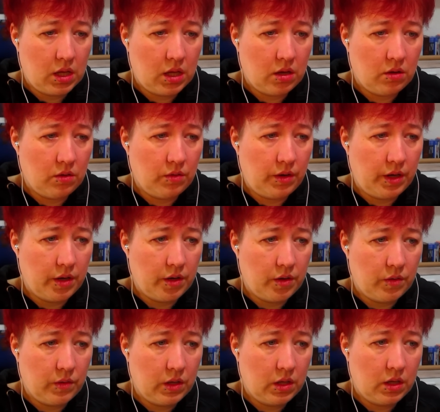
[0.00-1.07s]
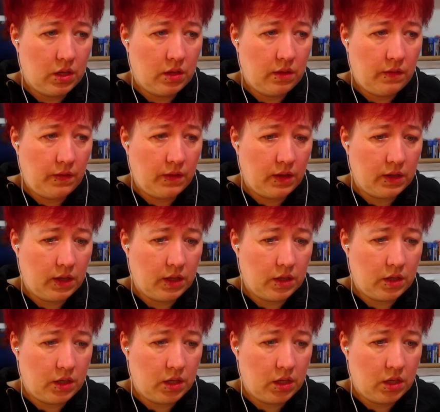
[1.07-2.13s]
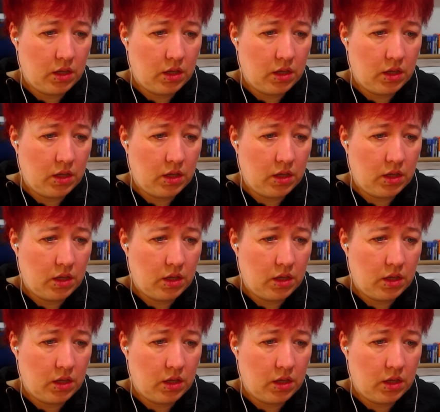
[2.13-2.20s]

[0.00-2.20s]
Oh no, it's not good.